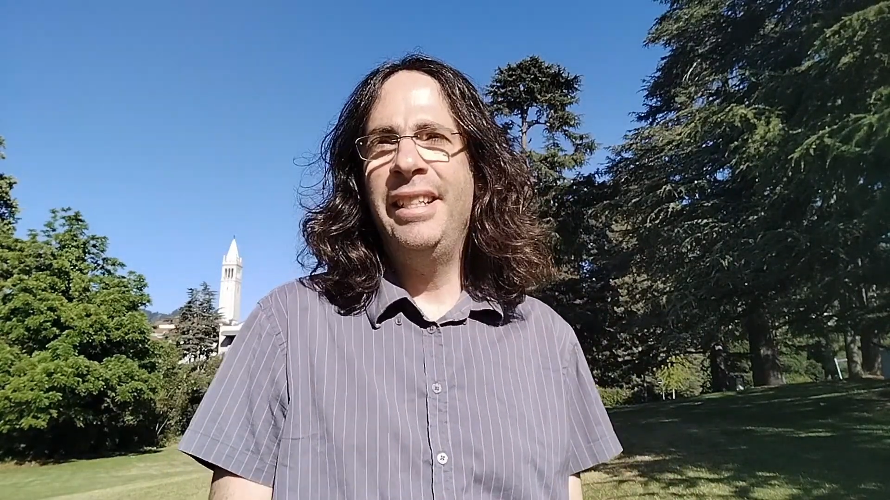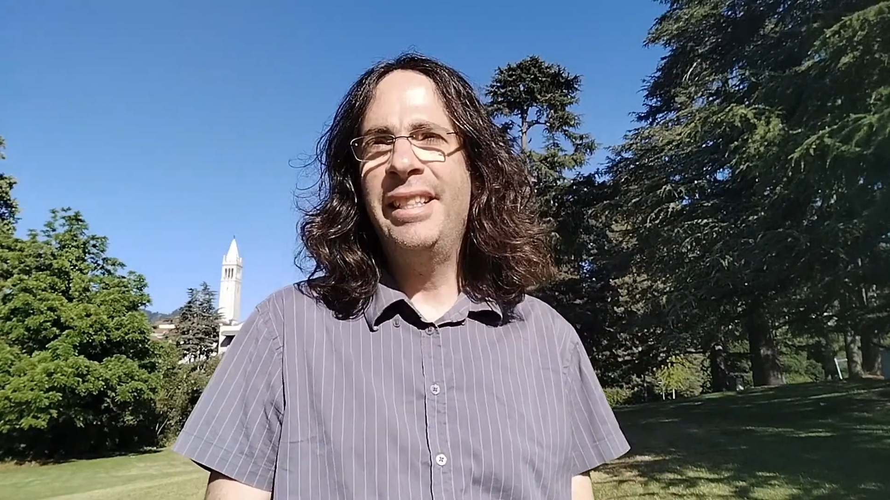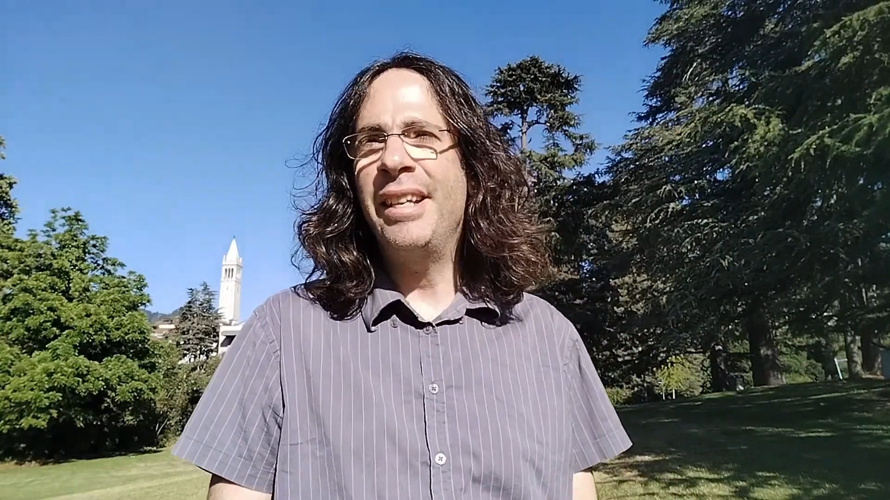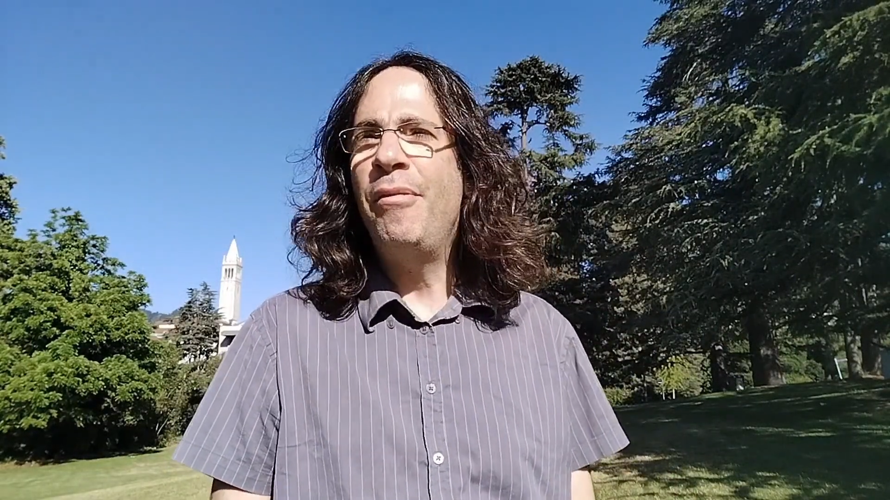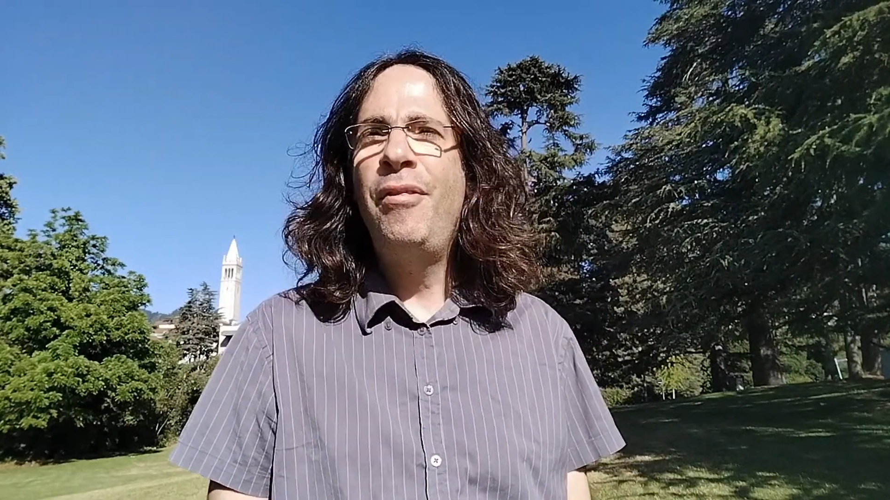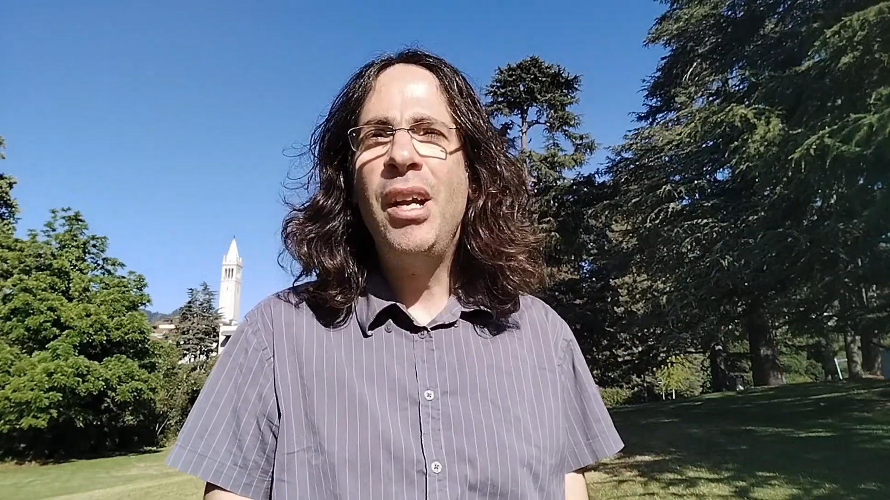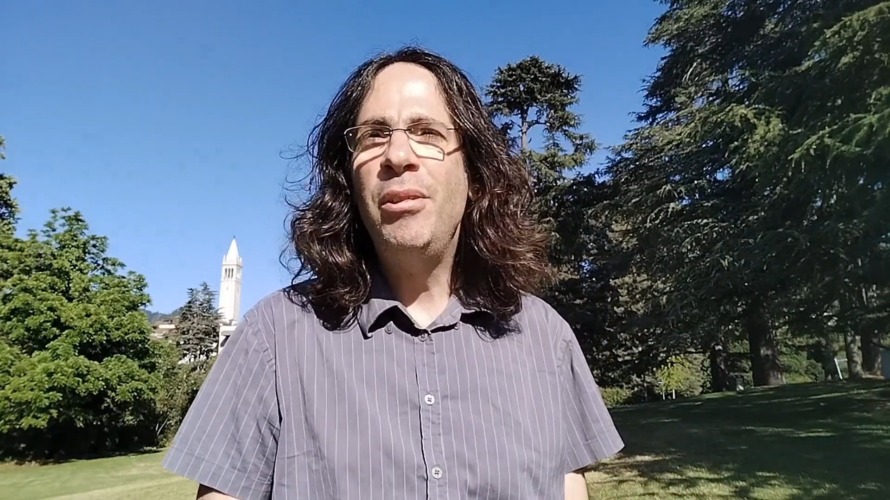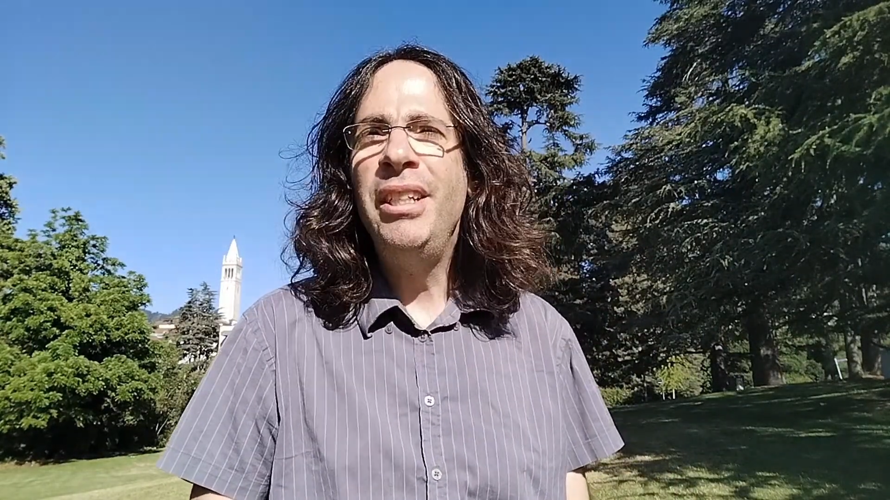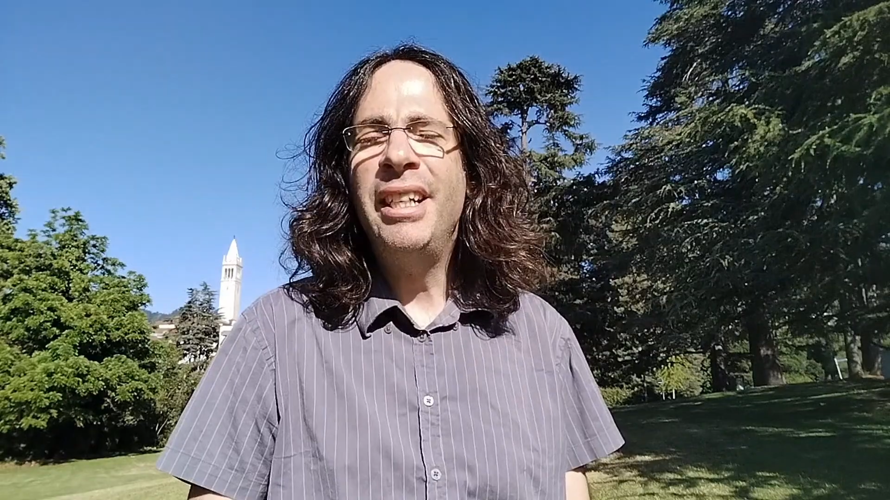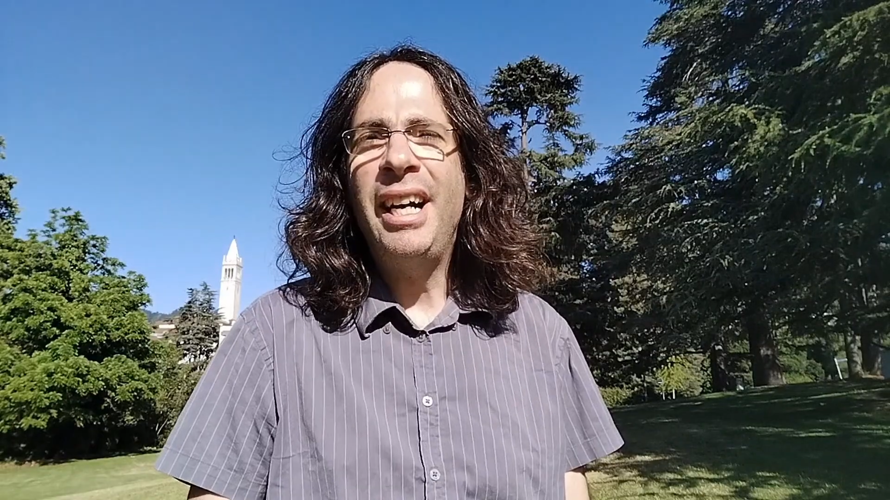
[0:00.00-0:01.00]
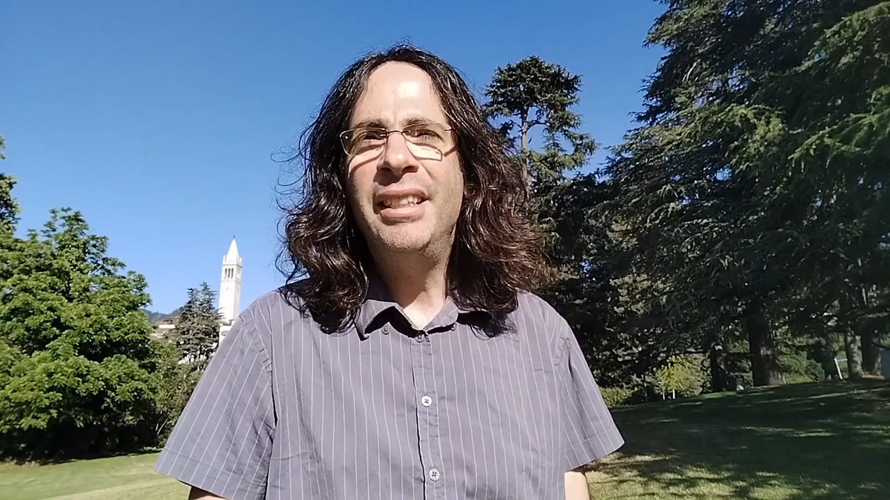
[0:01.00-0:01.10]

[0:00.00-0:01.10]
is a very